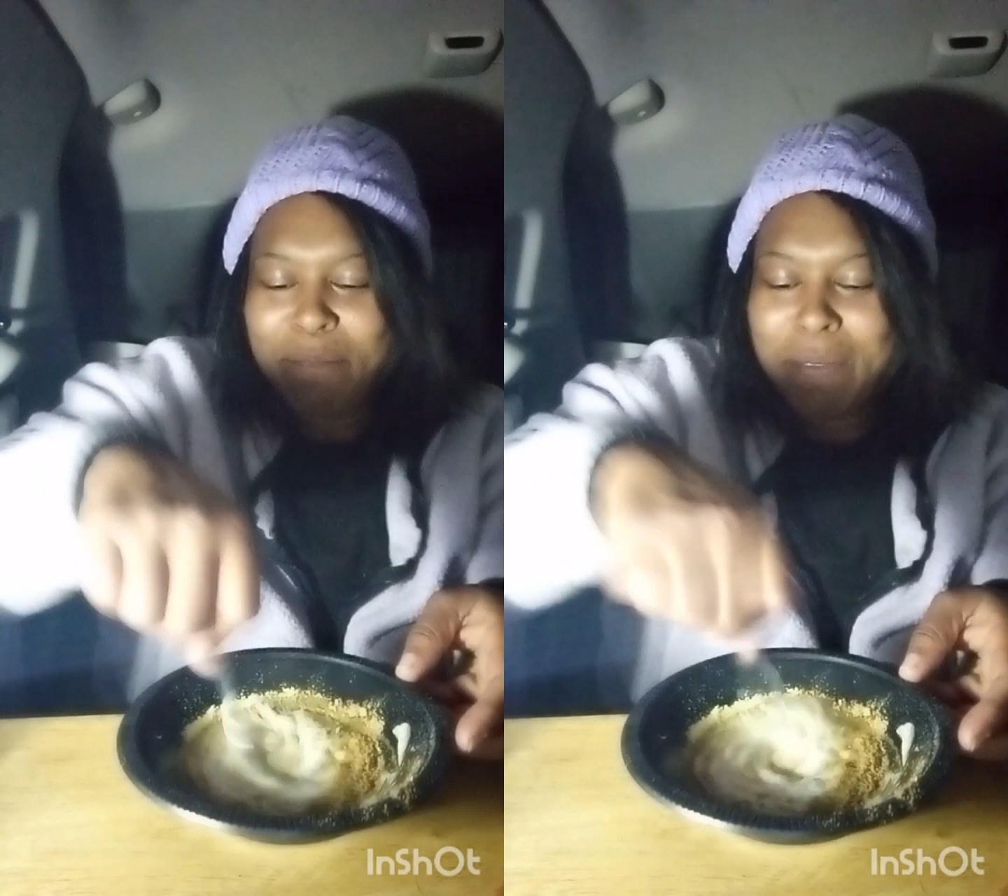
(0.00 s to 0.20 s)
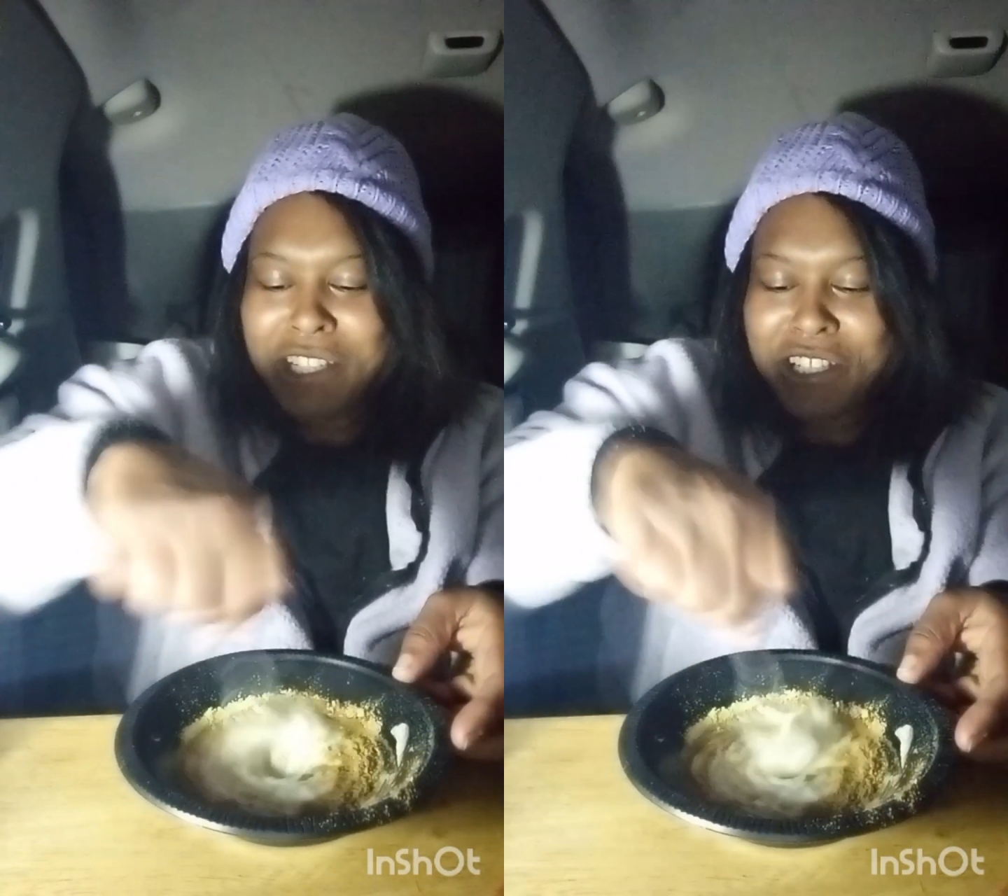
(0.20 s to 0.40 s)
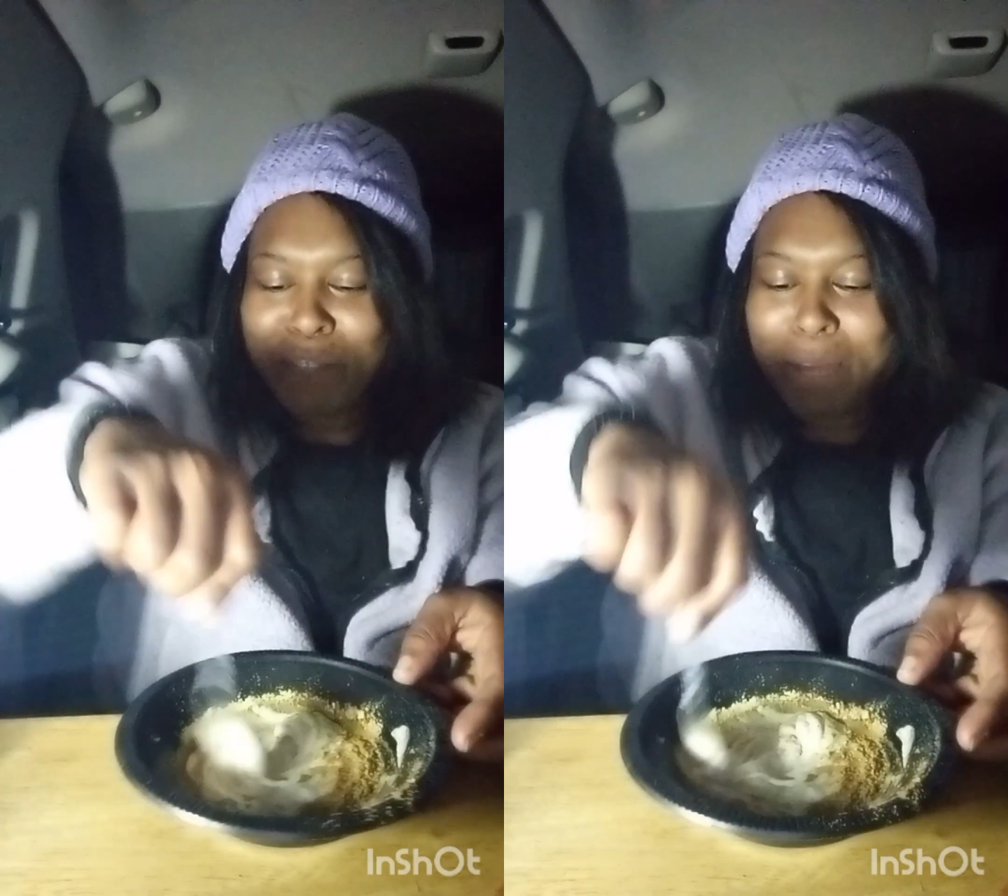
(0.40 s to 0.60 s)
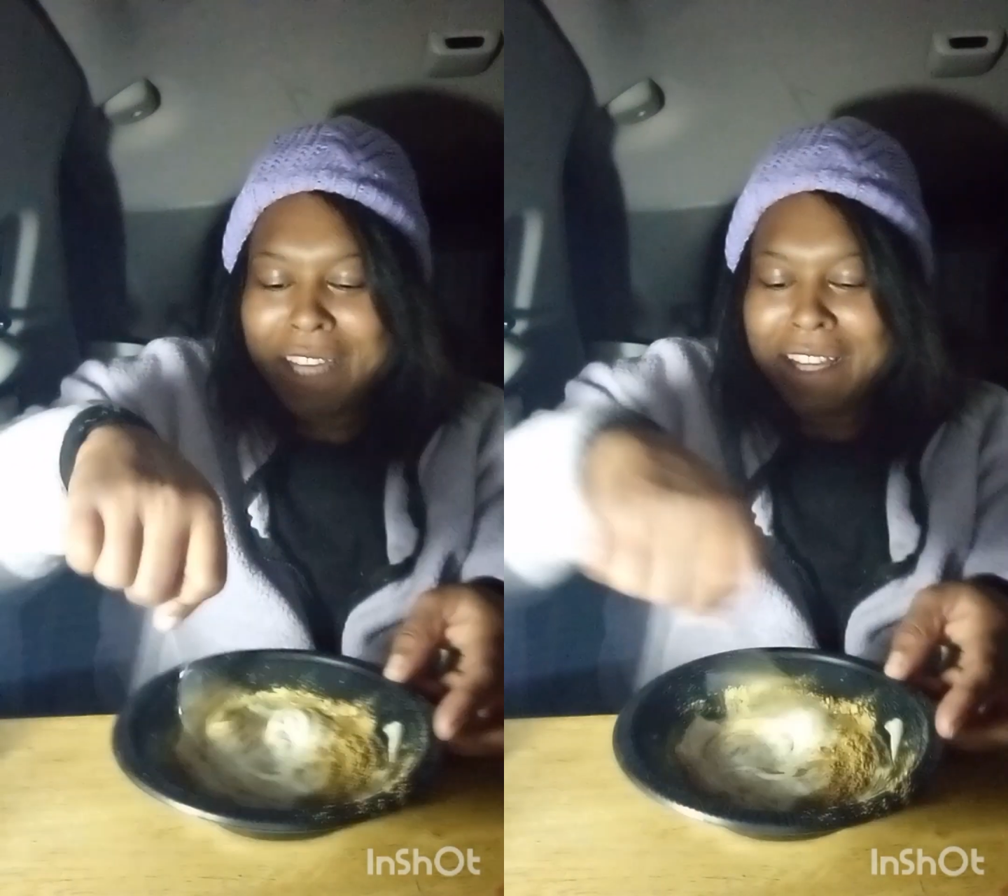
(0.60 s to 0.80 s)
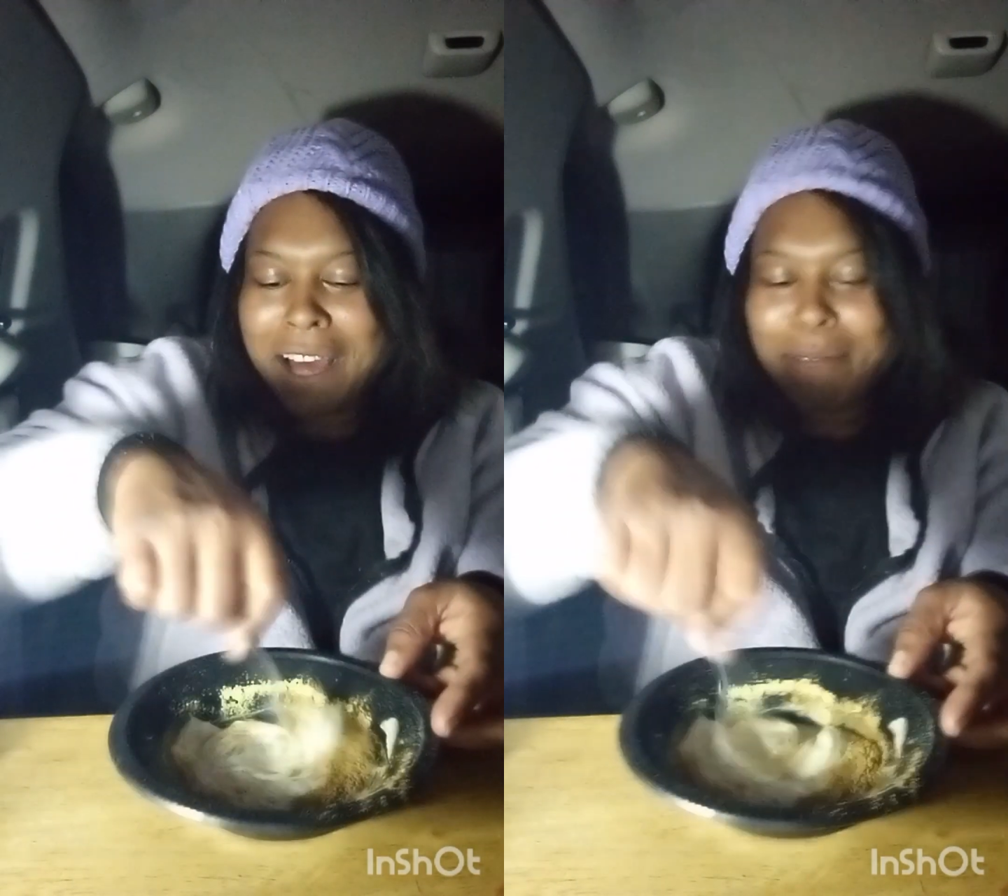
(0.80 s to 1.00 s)
Me just
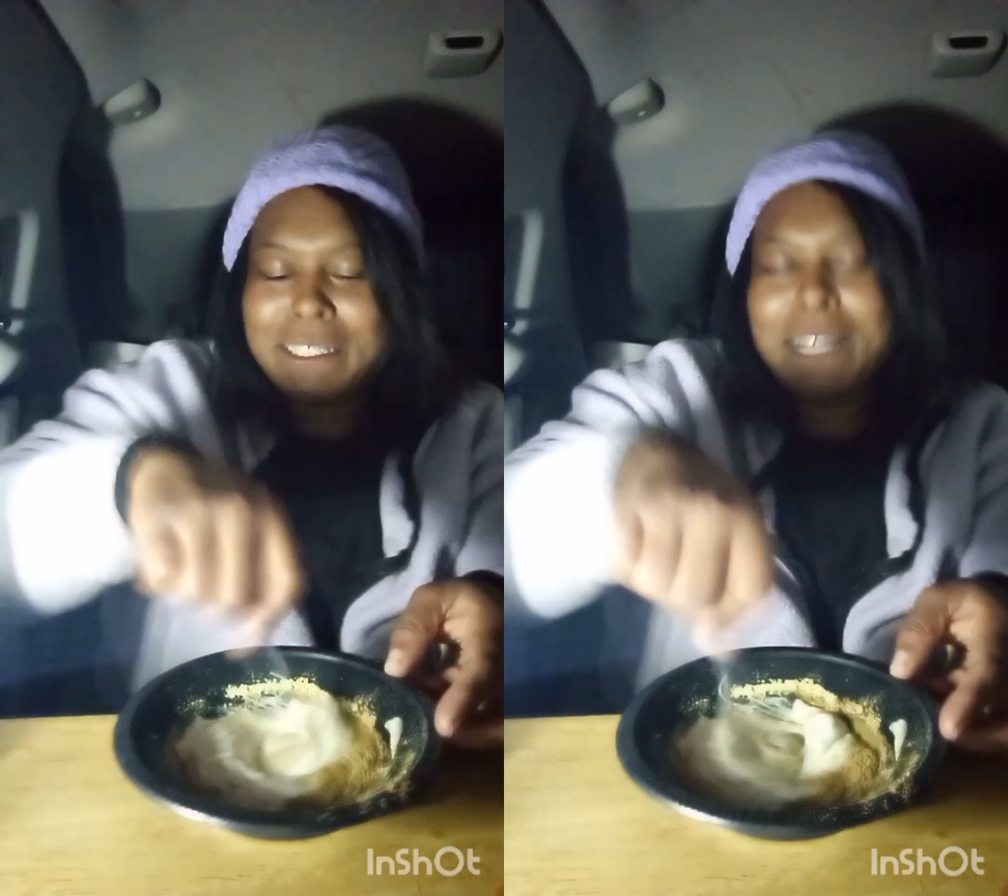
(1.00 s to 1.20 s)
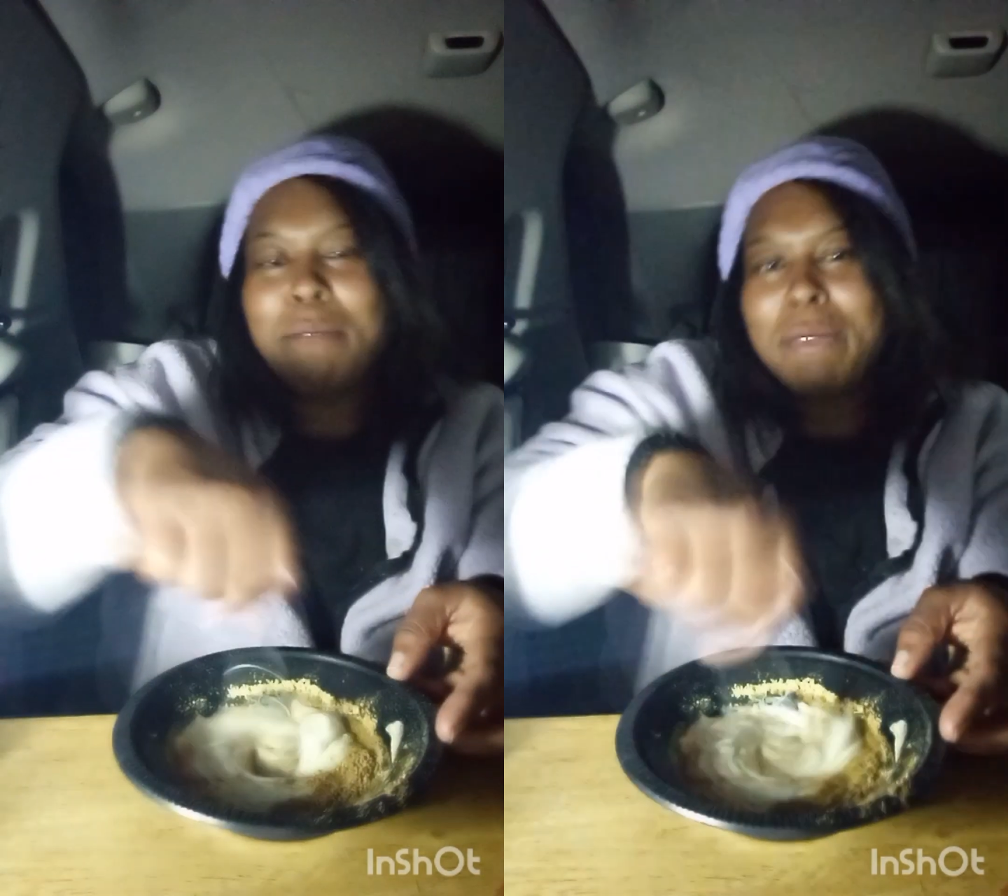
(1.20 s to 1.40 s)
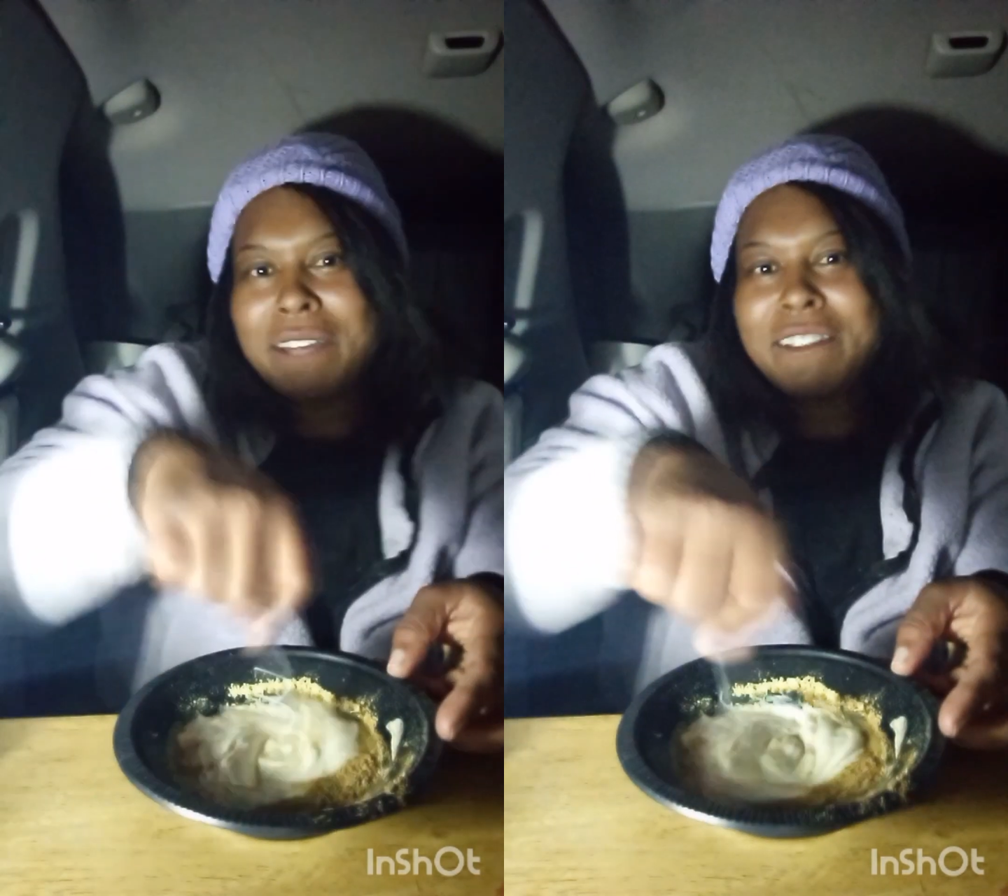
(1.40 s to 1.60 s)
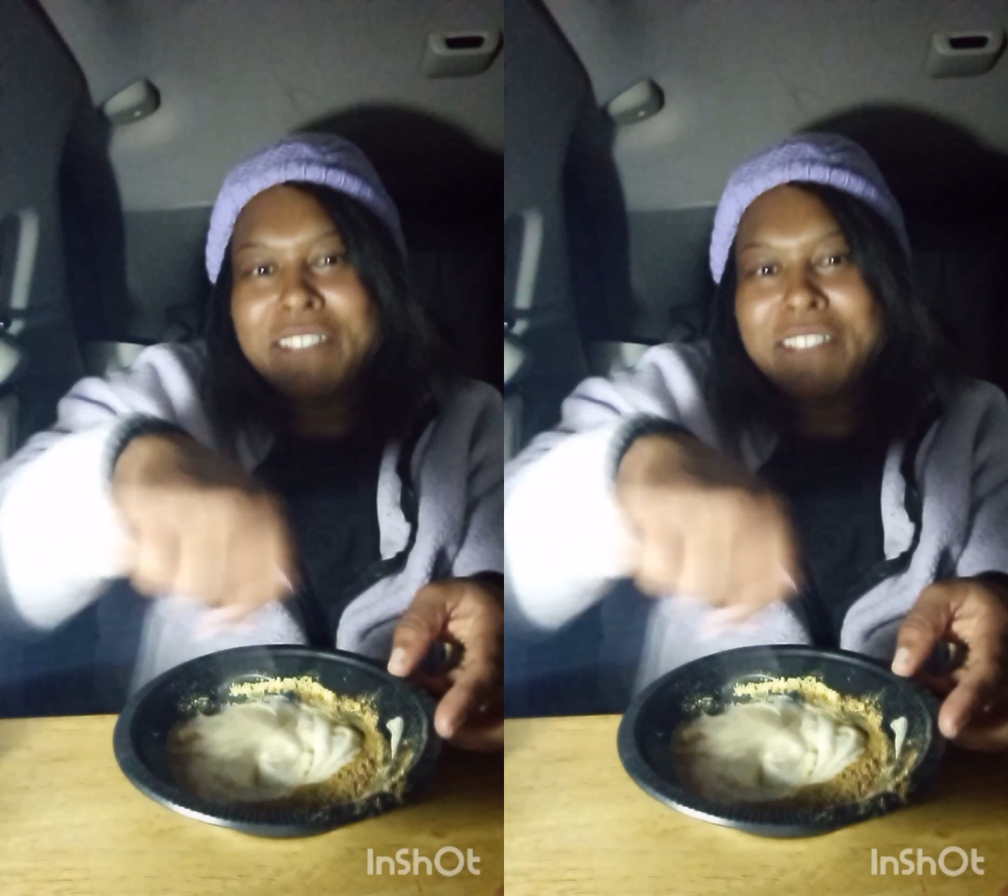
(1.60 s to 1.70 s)
being, see, I'm making,